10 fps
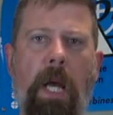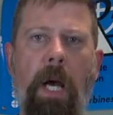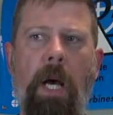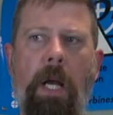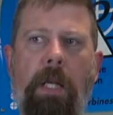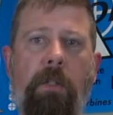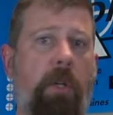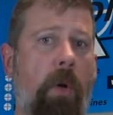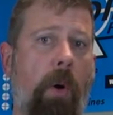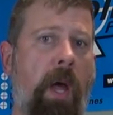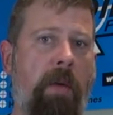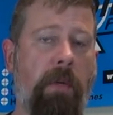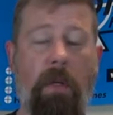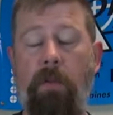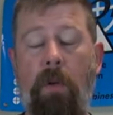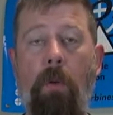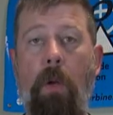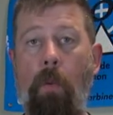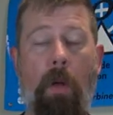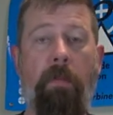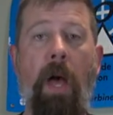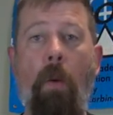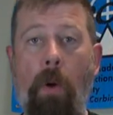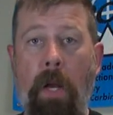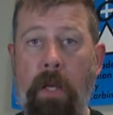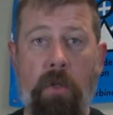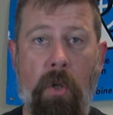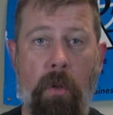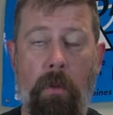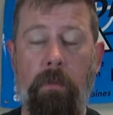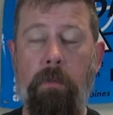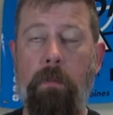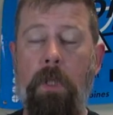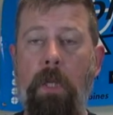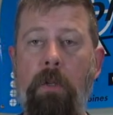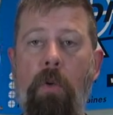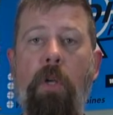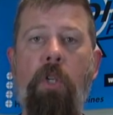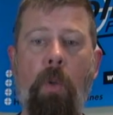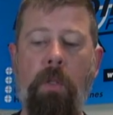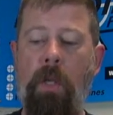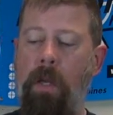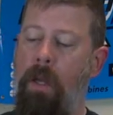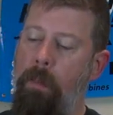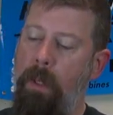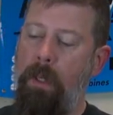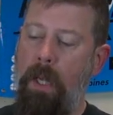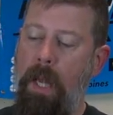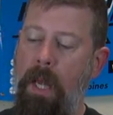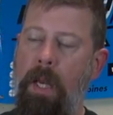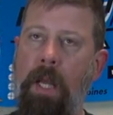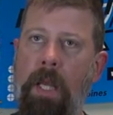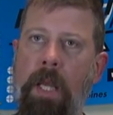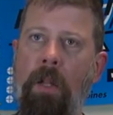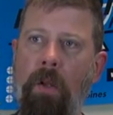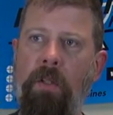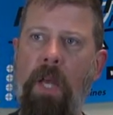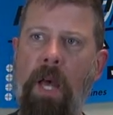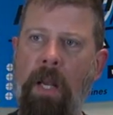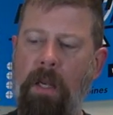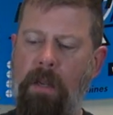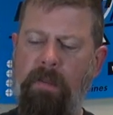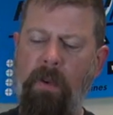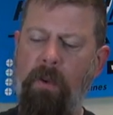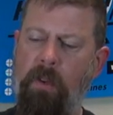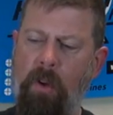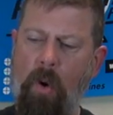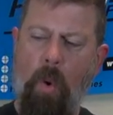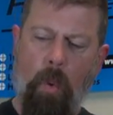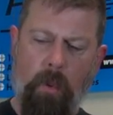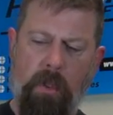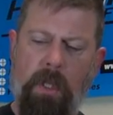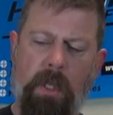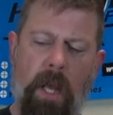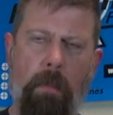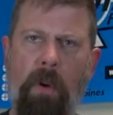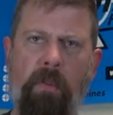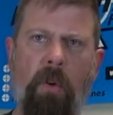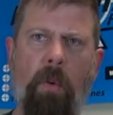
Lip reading: And he said, no, I haven't. I said, okay, well, I've got one. I can show you. So I show it to him, and he looks at it, and he feels it, and holds it, and kind of moves it